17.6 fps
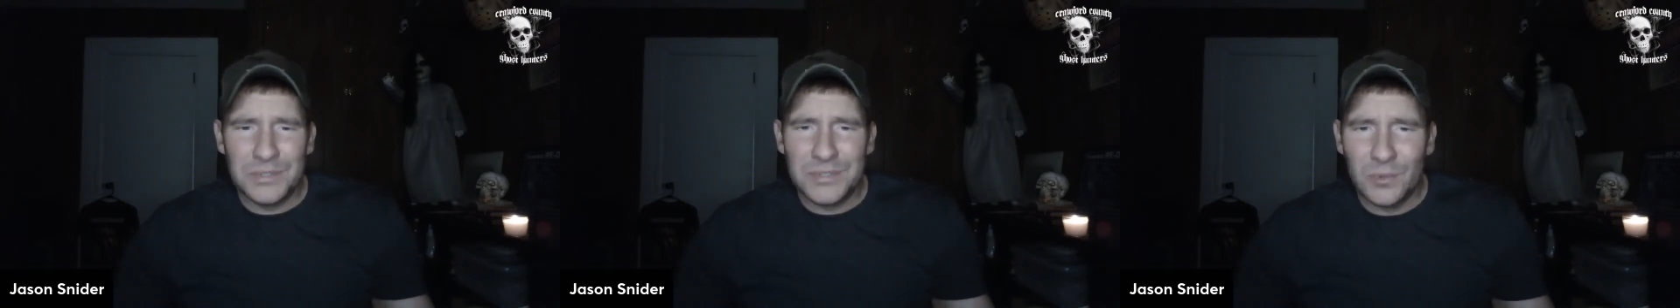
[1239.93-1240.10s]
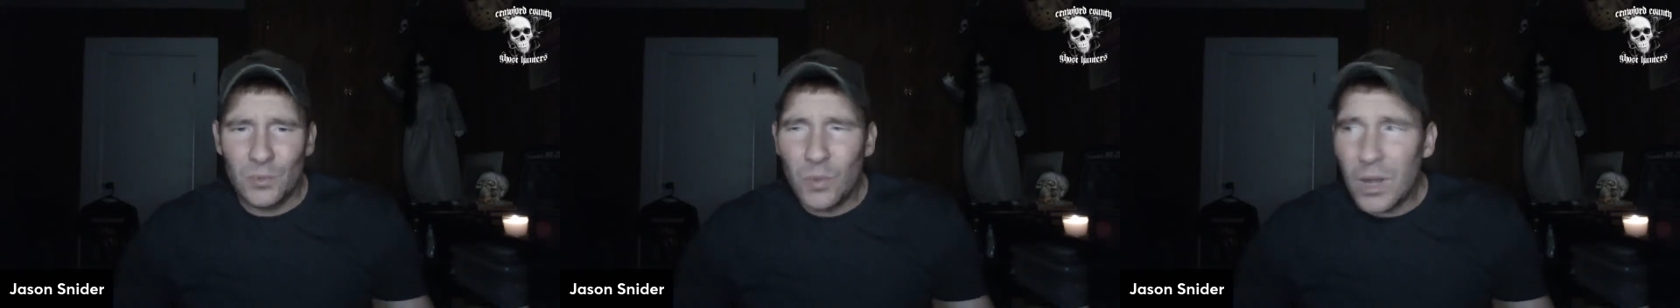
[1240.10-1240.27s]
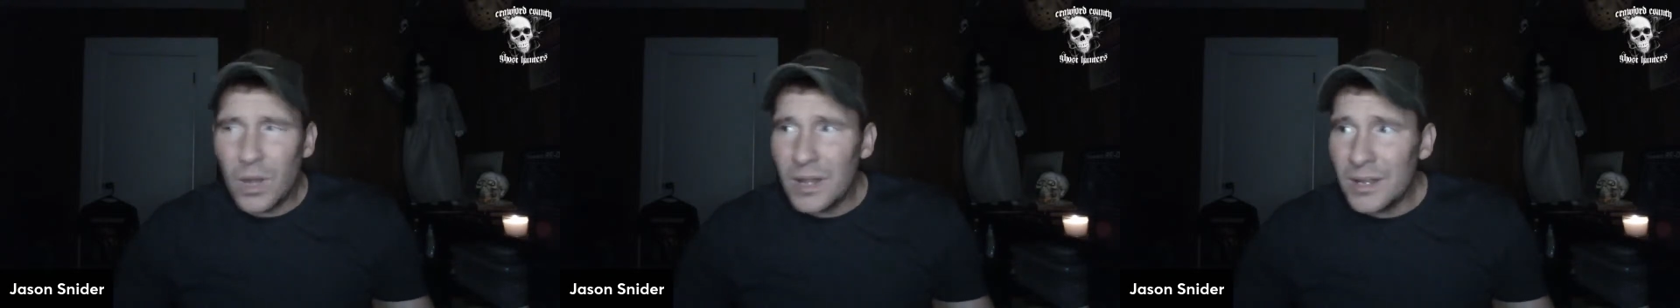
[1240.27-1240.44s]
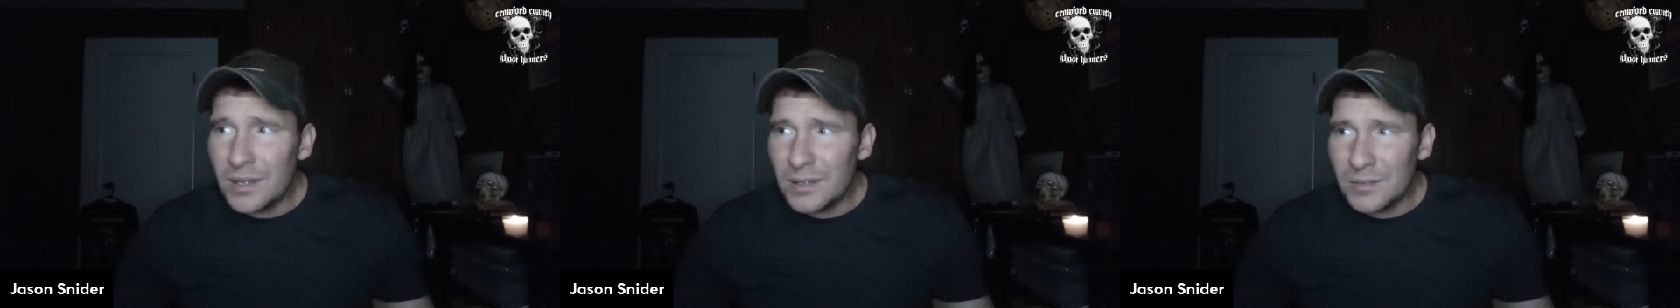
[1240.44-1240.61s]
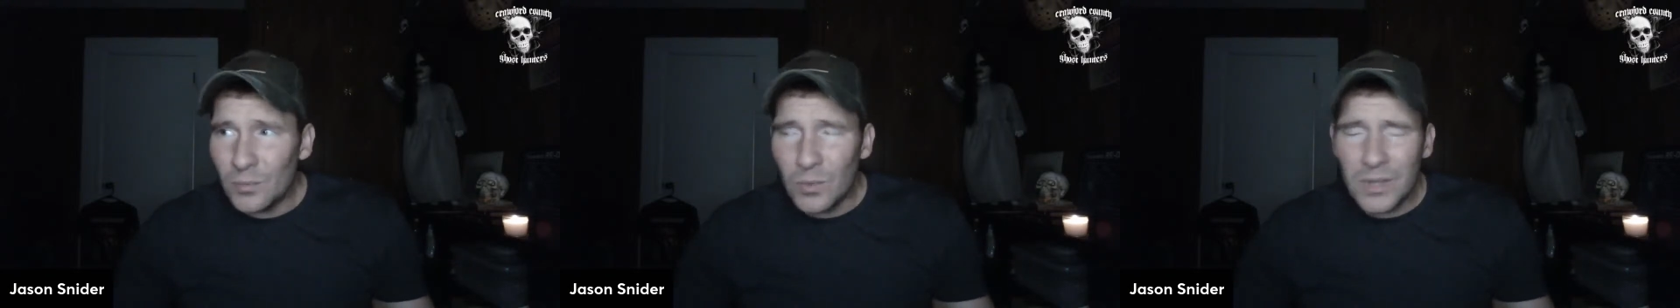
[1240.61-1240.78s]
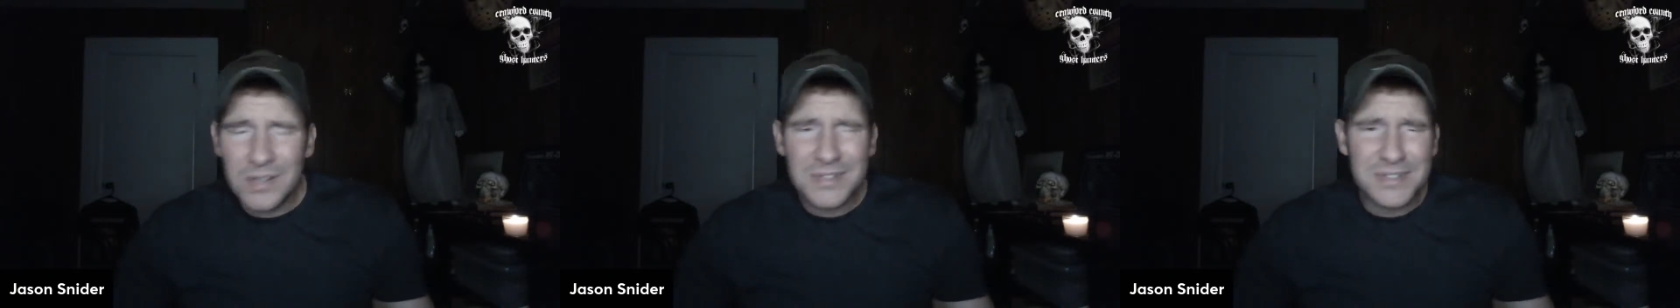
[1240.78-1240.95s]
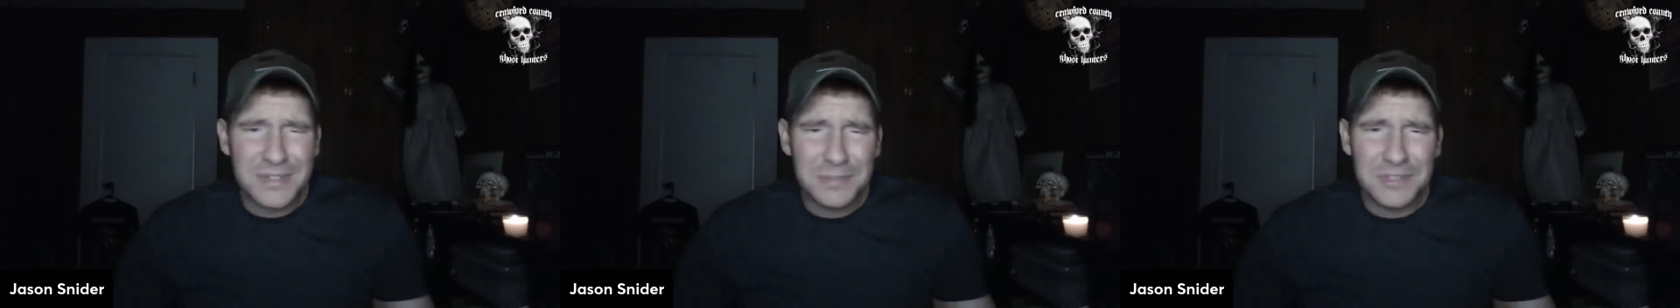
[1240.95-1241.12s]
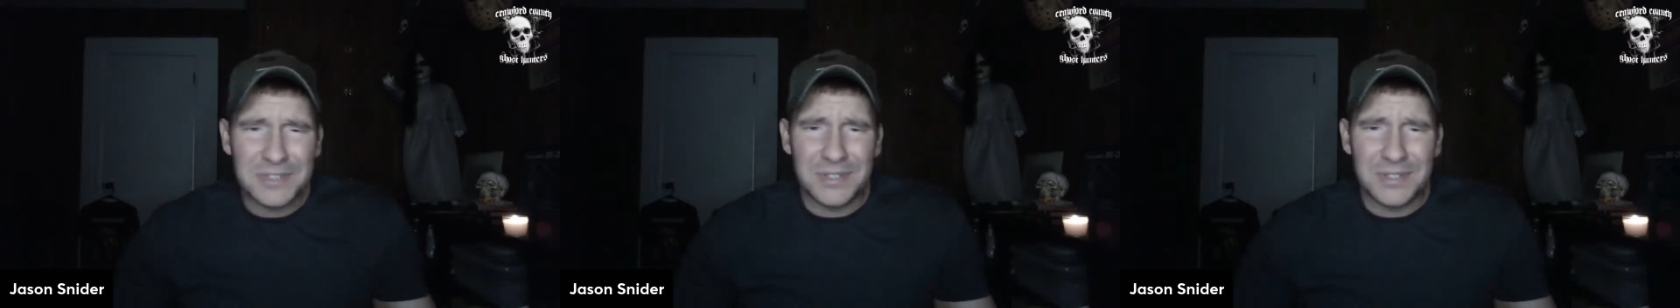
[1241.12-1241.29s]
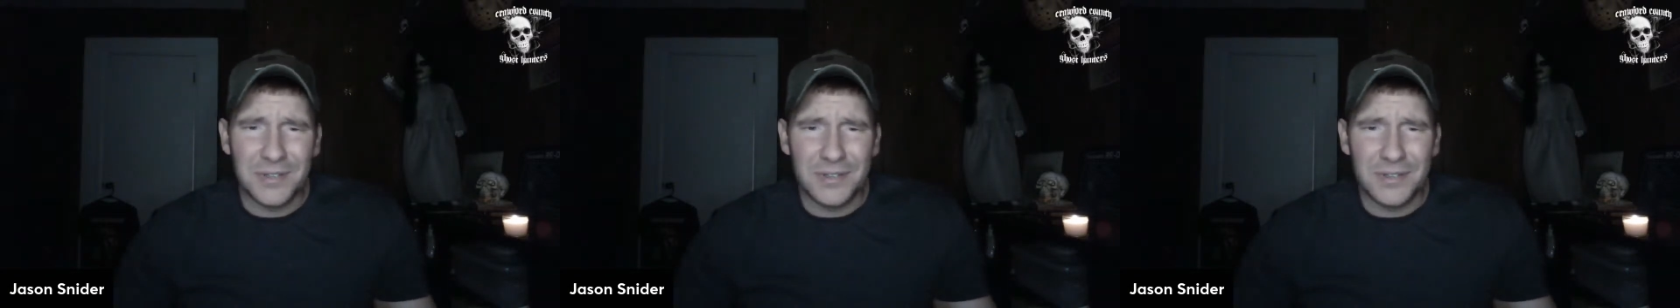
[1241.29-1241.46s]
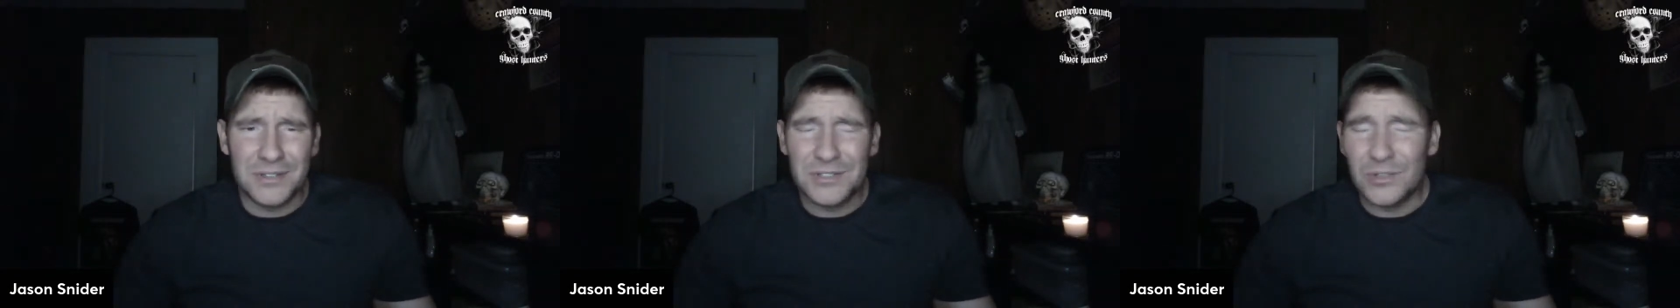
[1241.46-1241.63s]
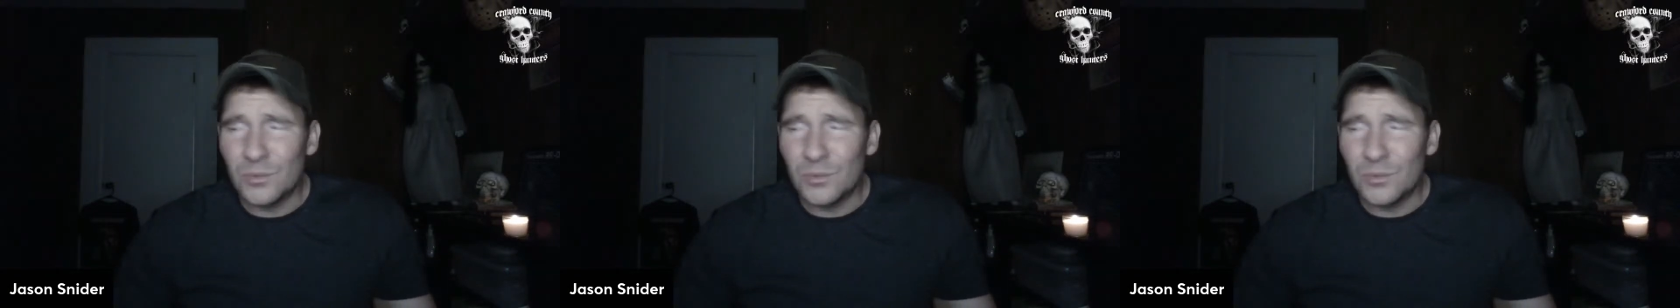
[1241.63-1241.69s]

So why cemeteries?